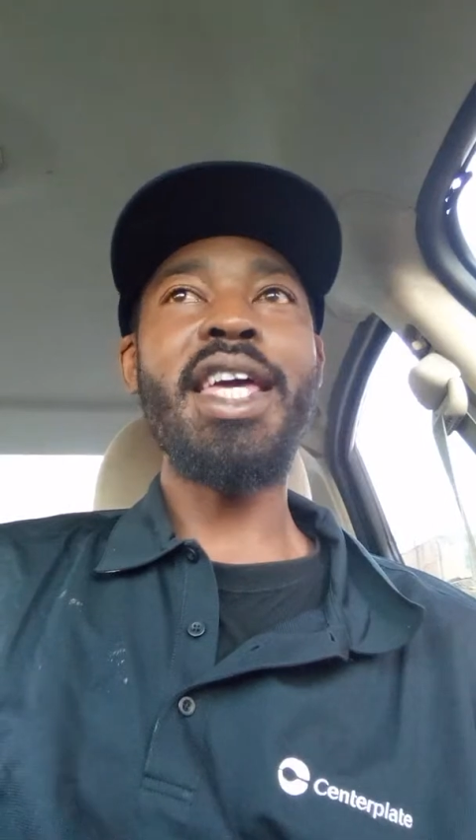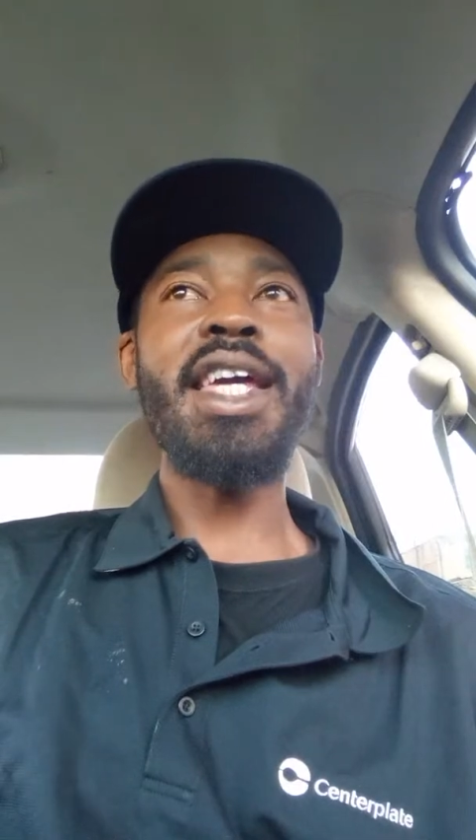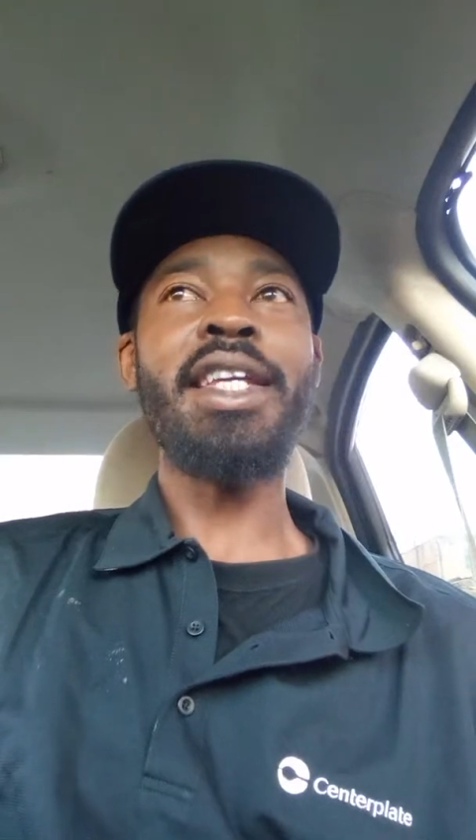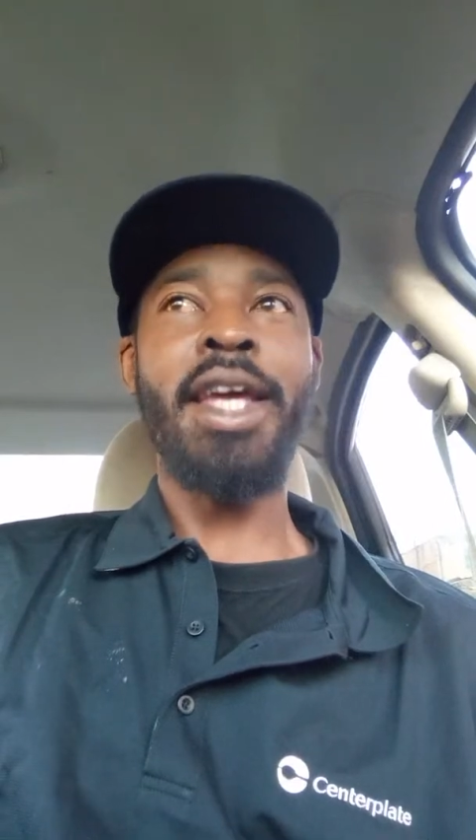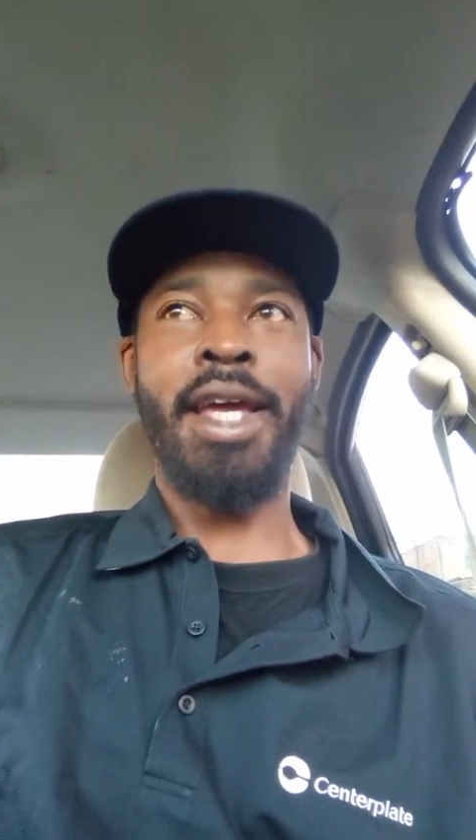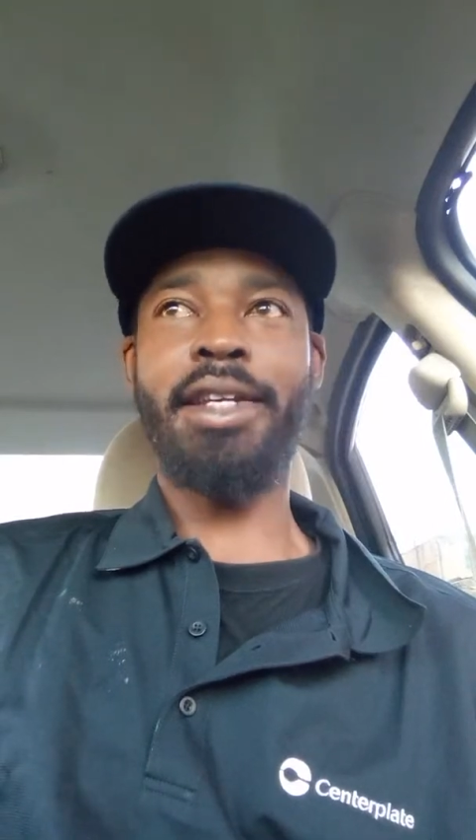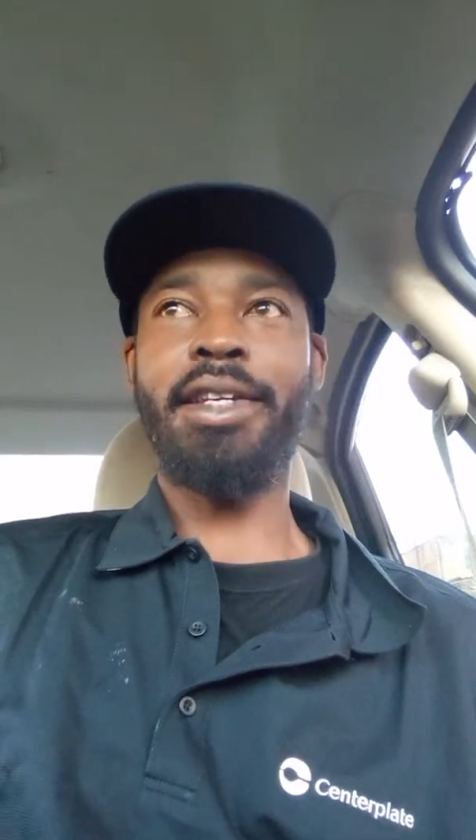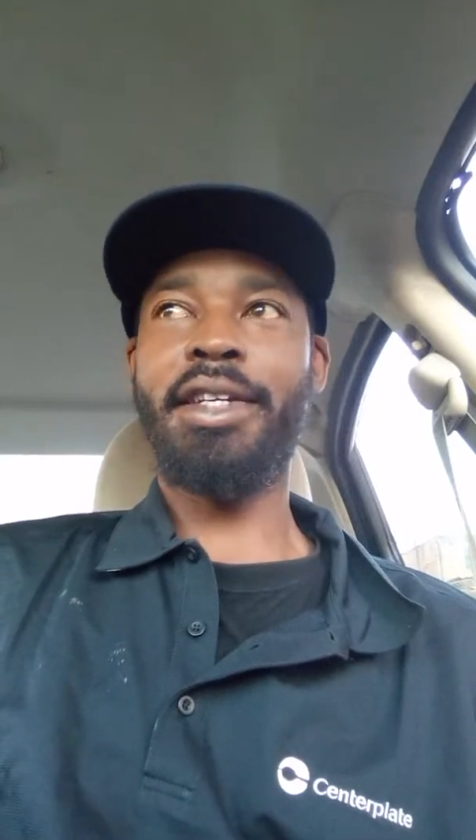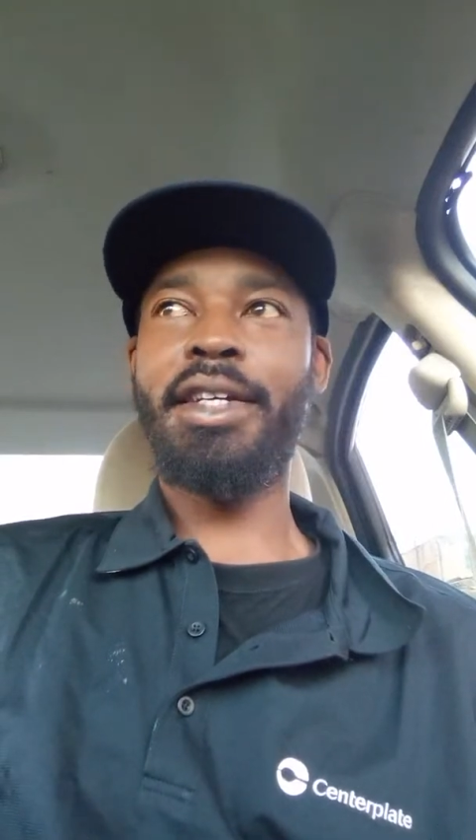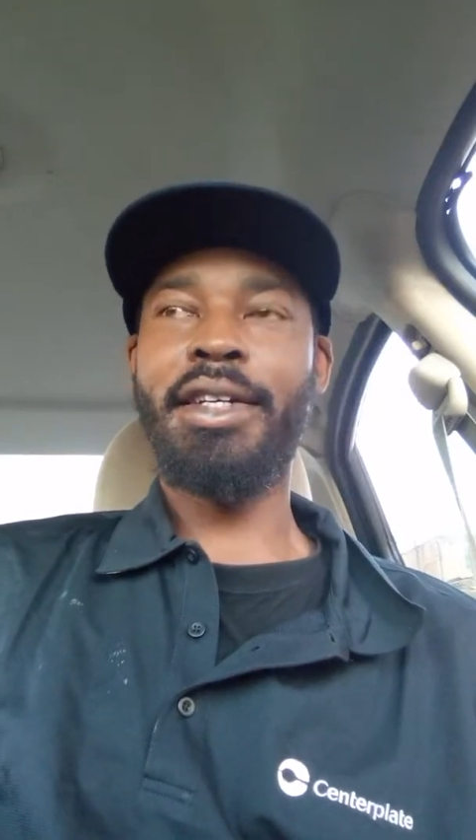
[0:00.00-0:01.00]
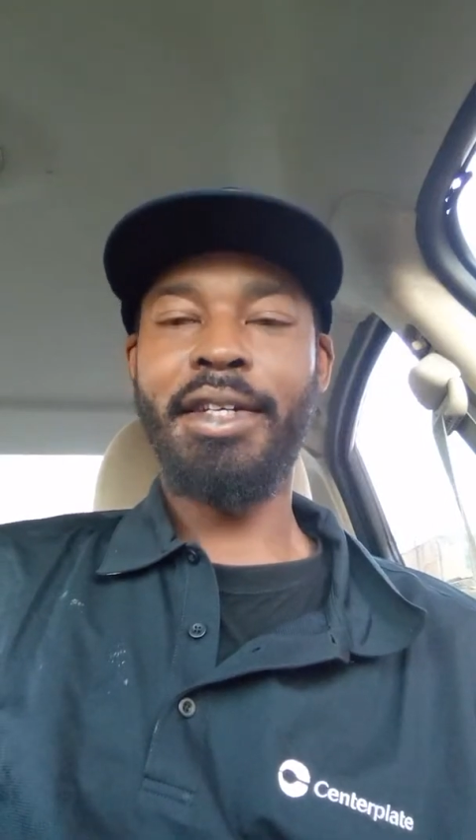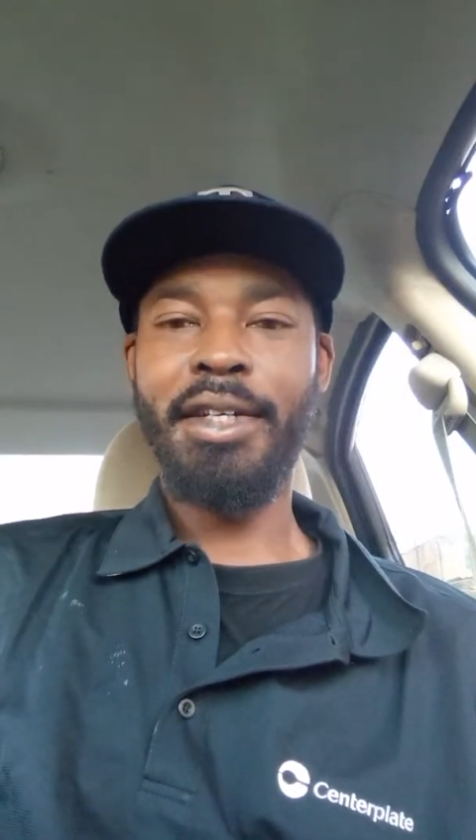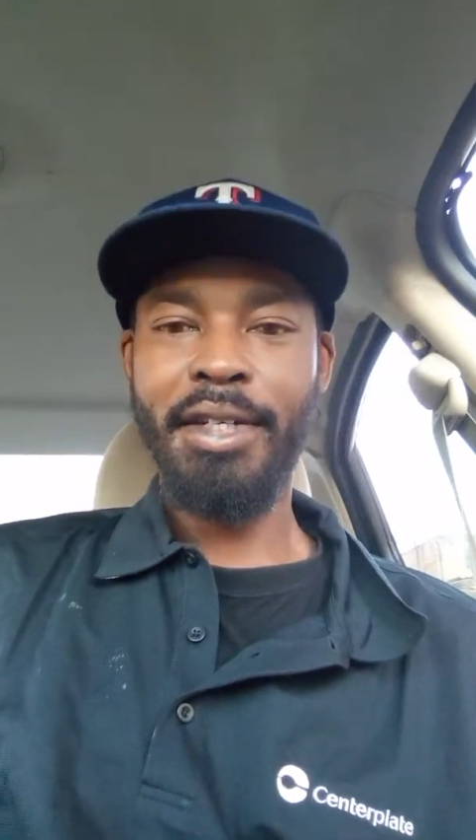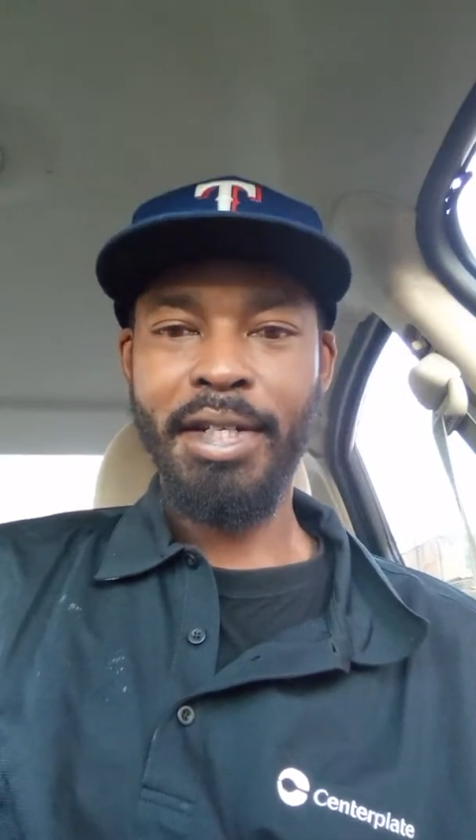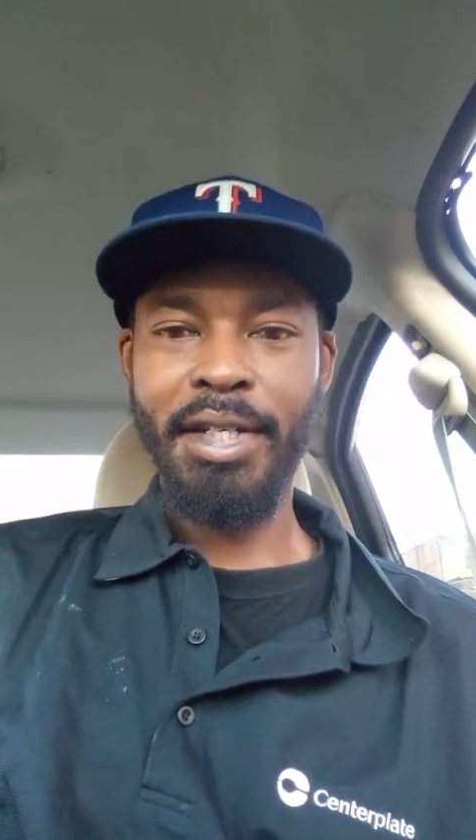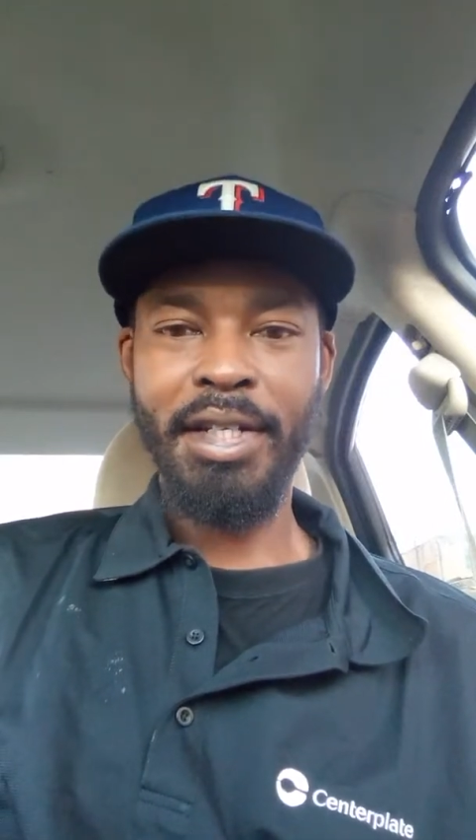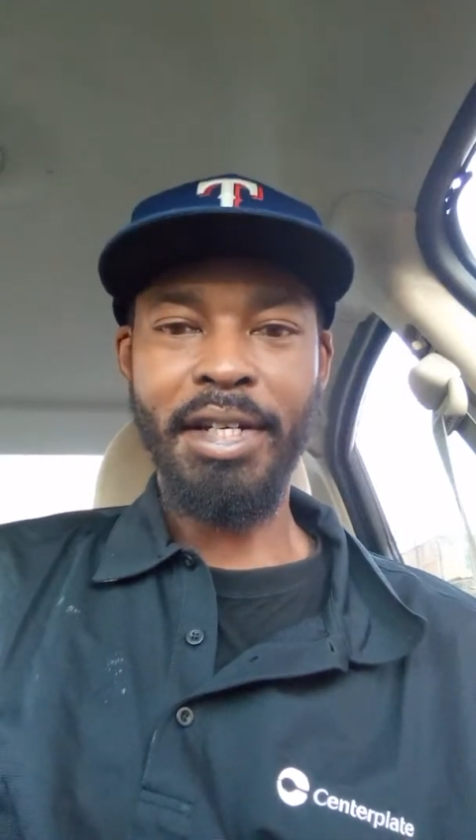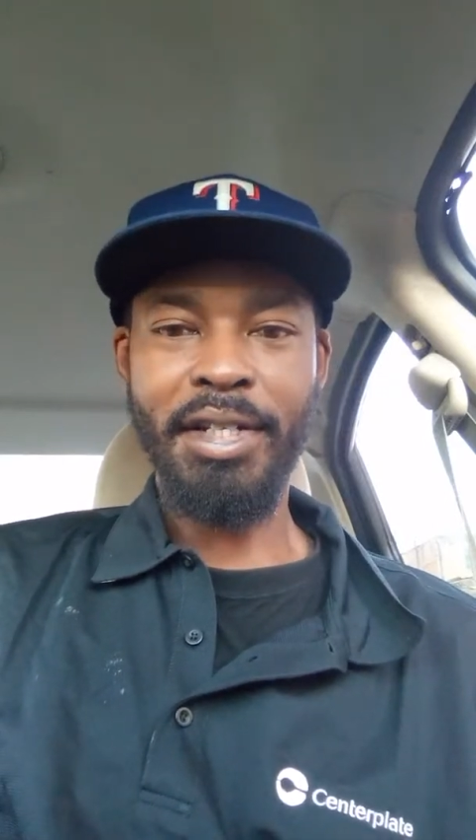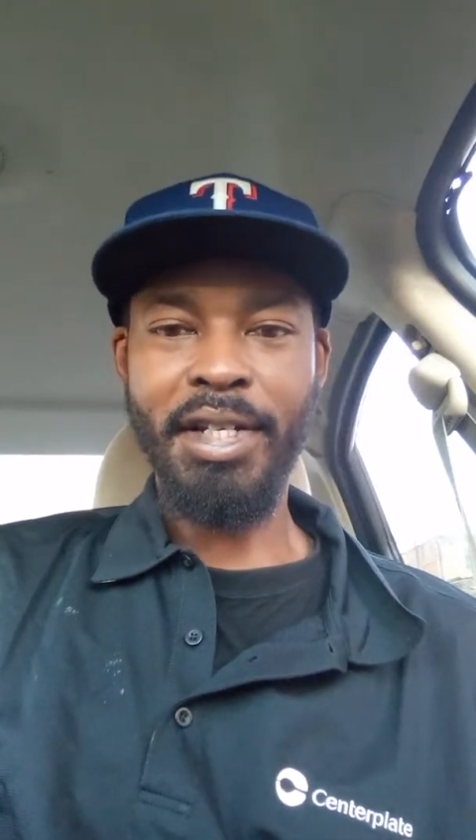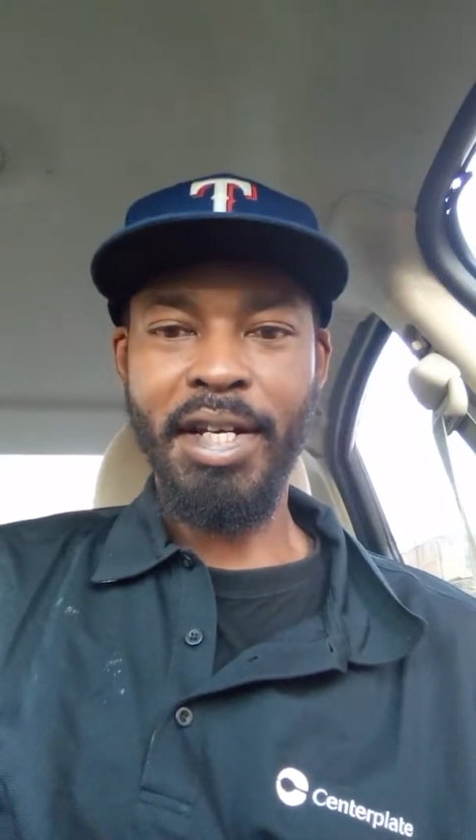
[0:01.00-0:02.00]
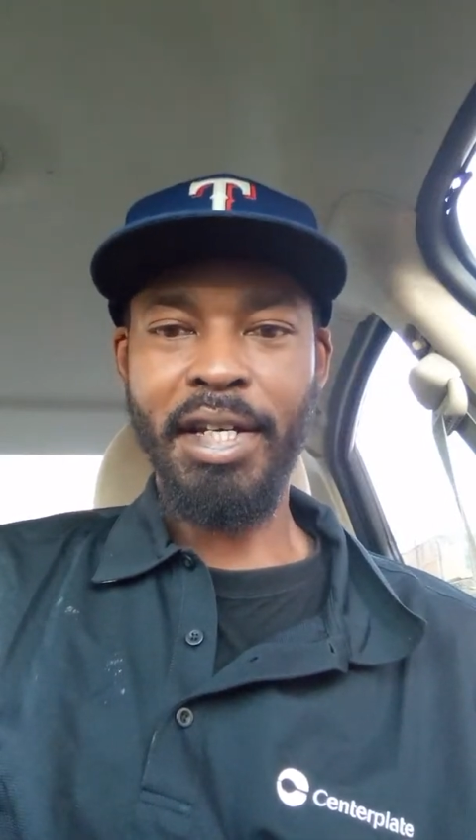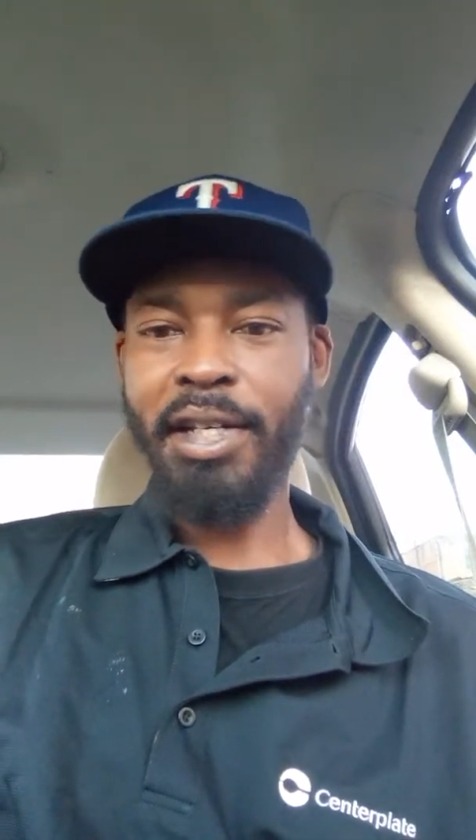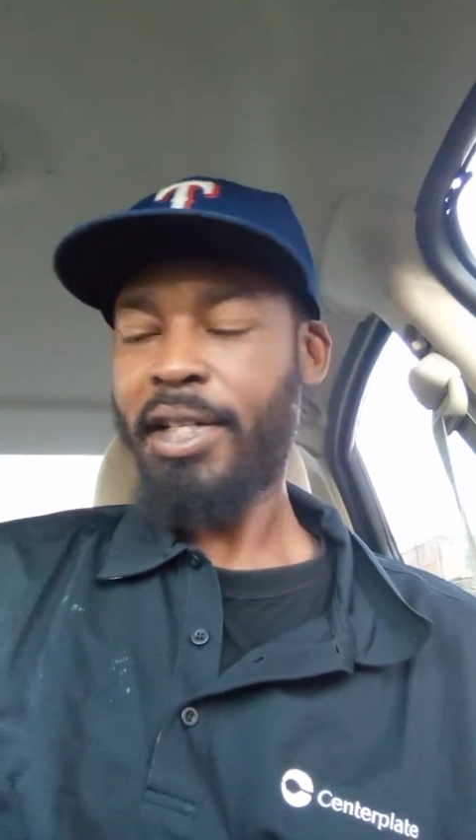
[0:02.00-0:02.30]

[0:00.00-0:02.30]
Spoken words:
ignorant. You understand?